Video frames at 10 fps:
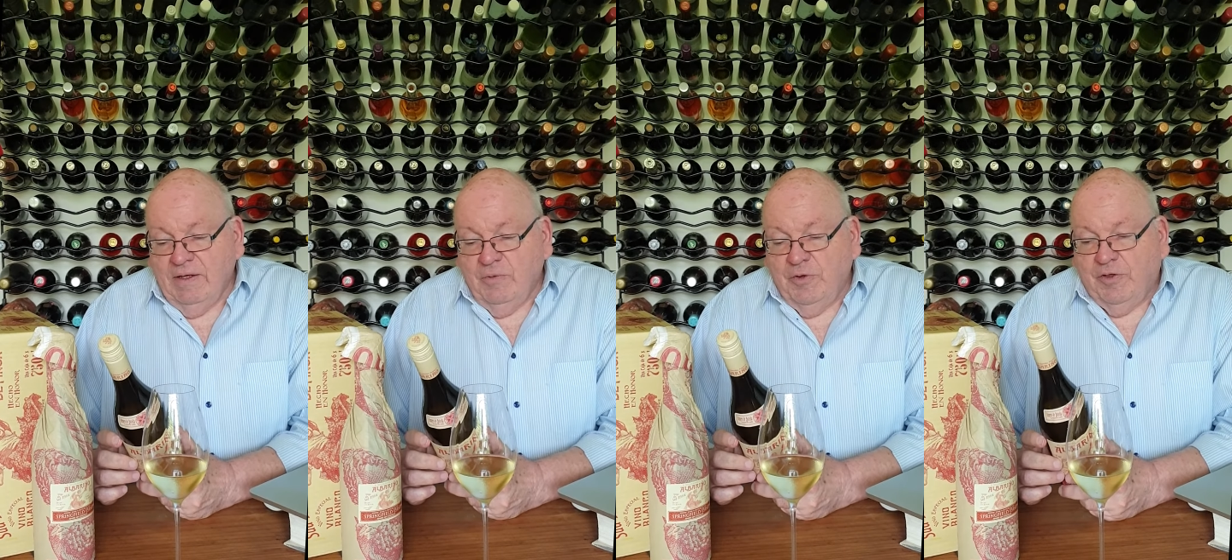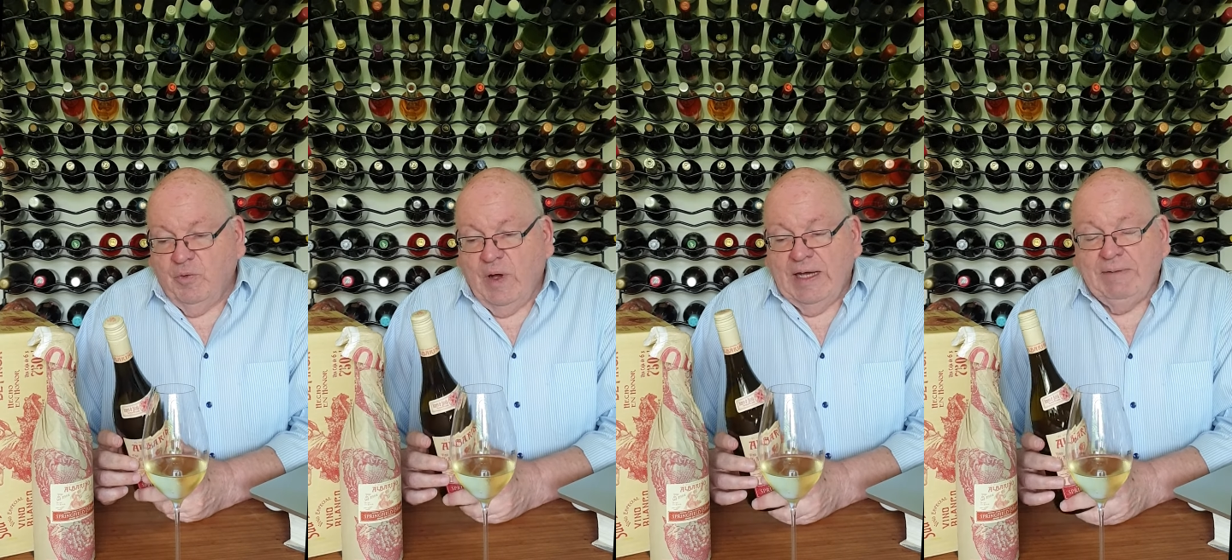with the
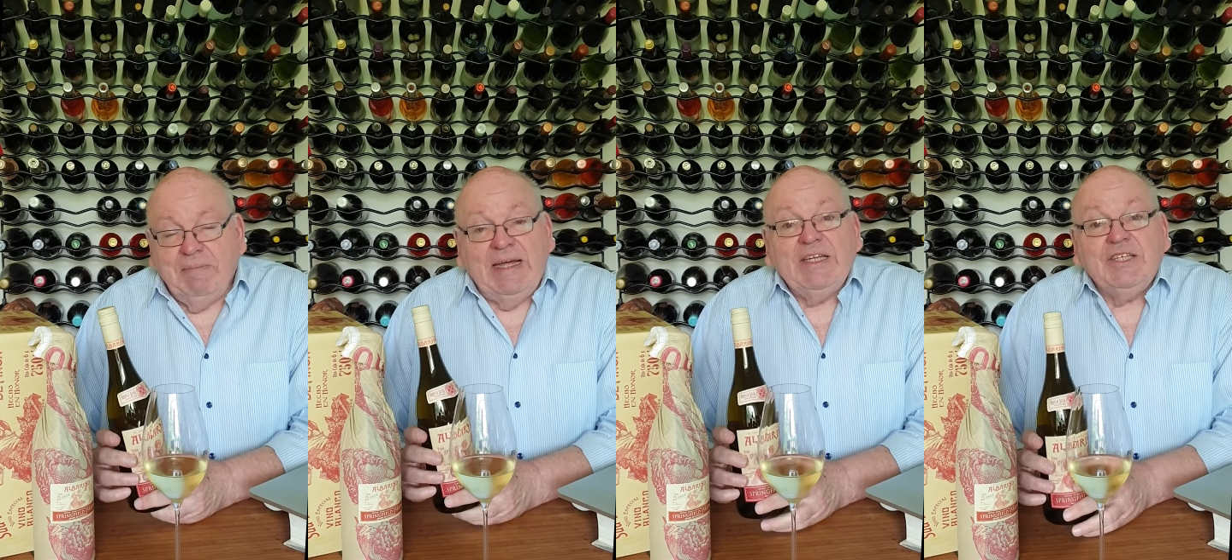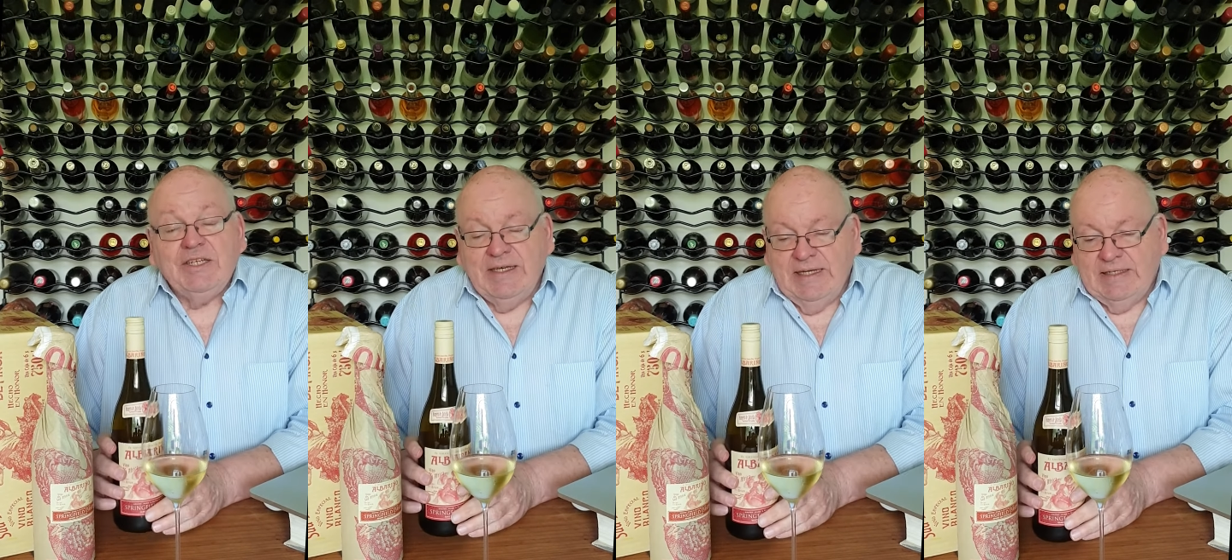wine, managed to
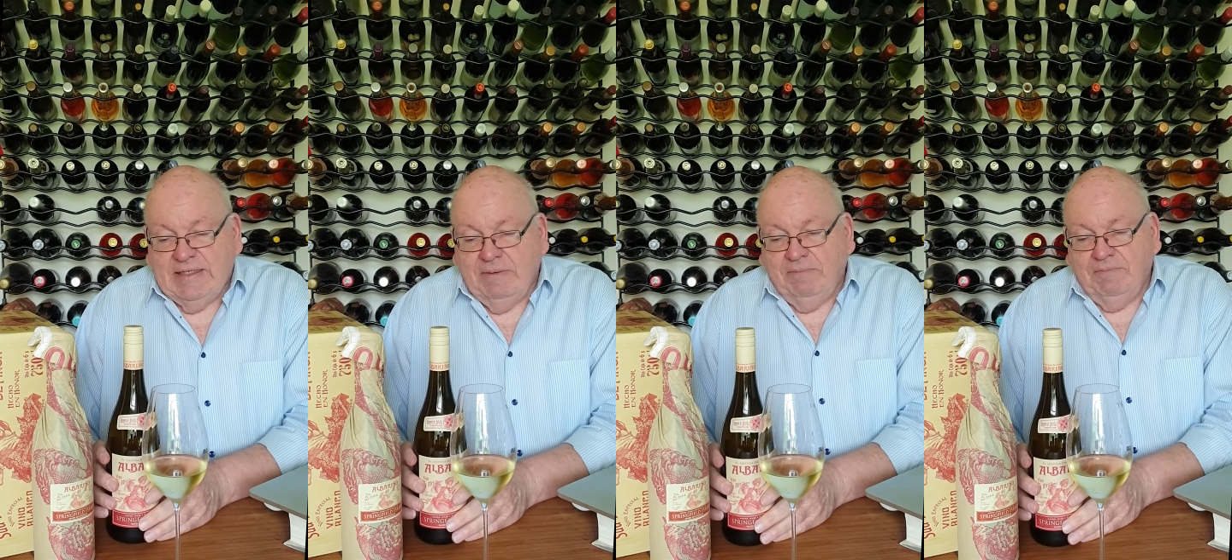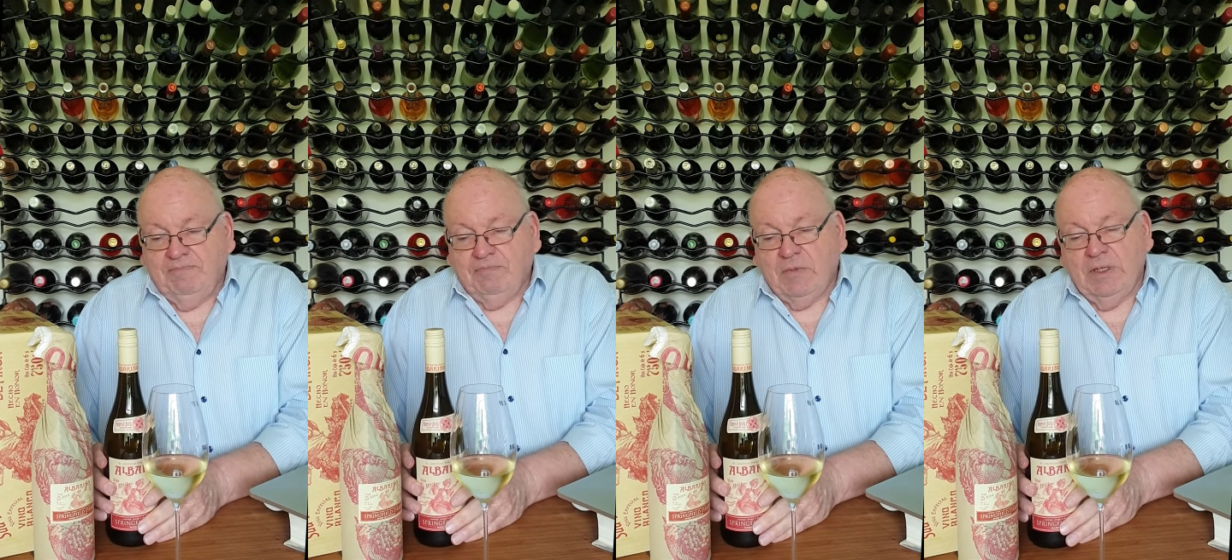get some
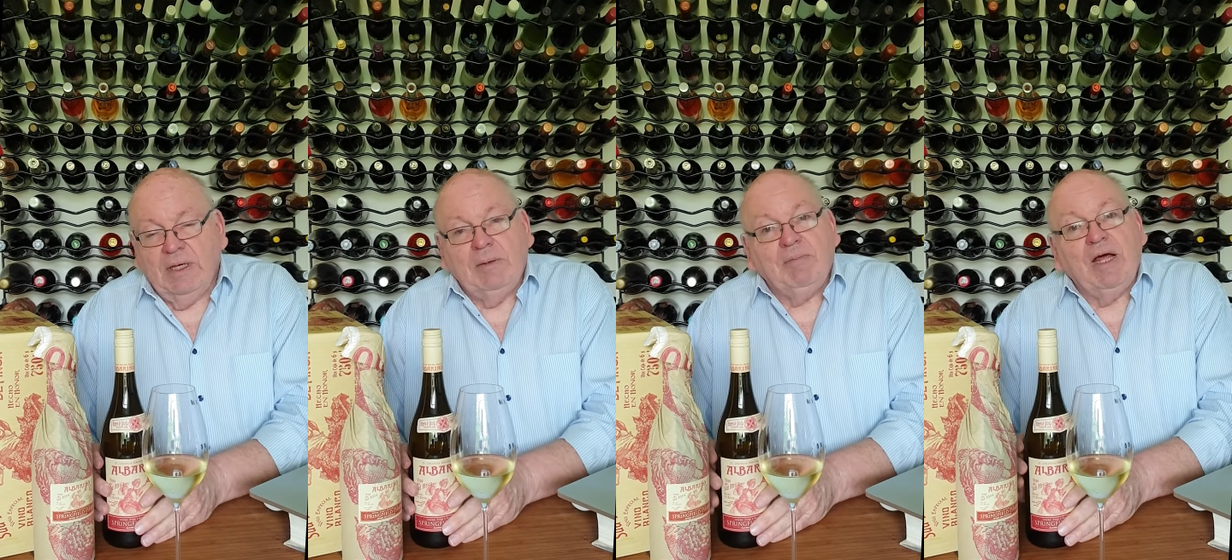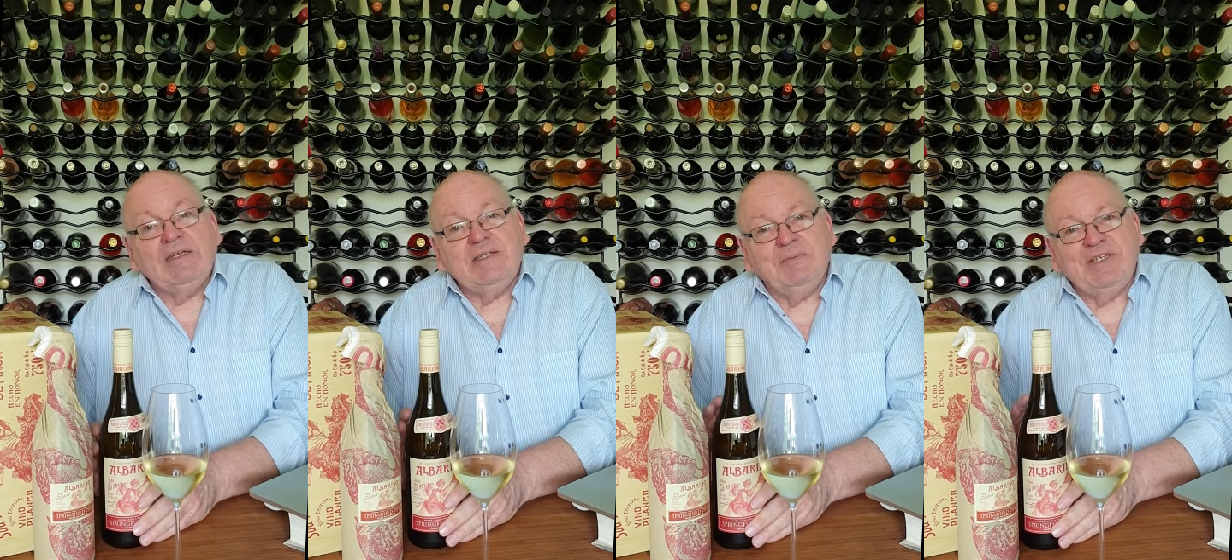uh,
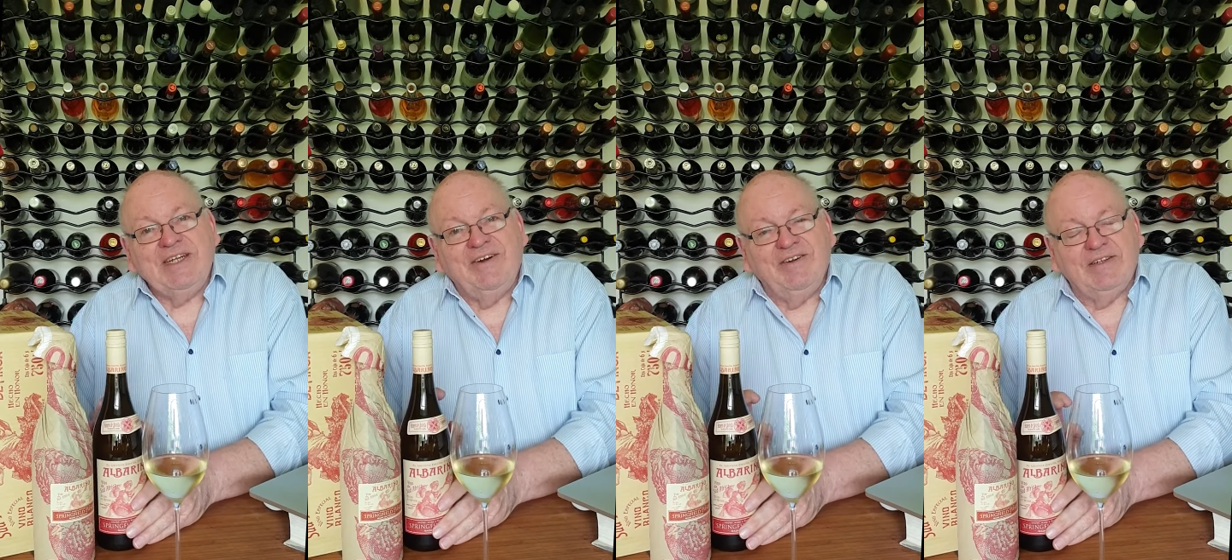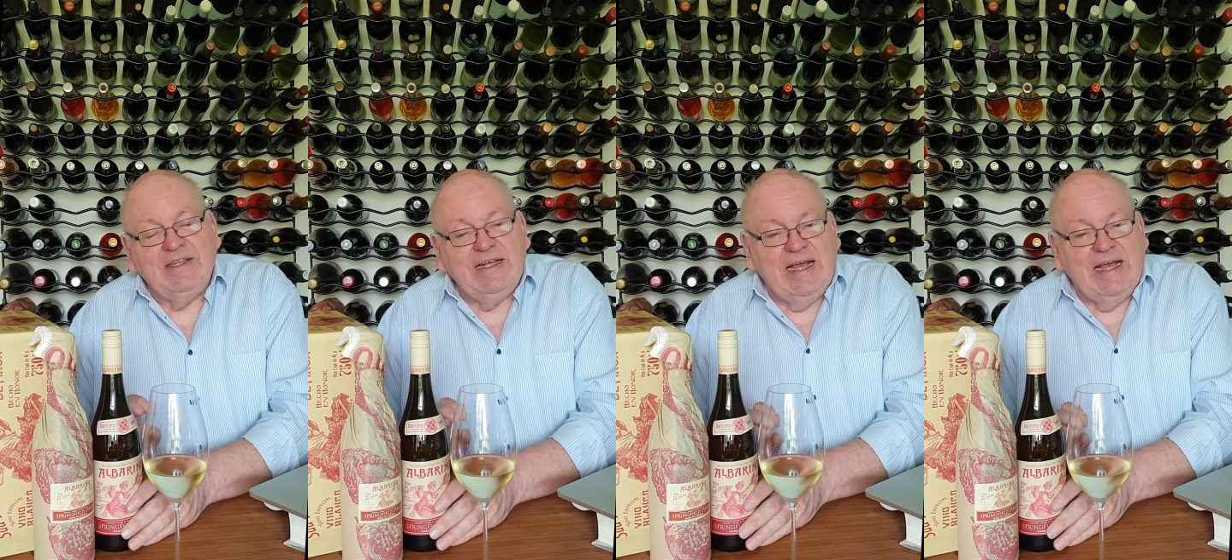planting material,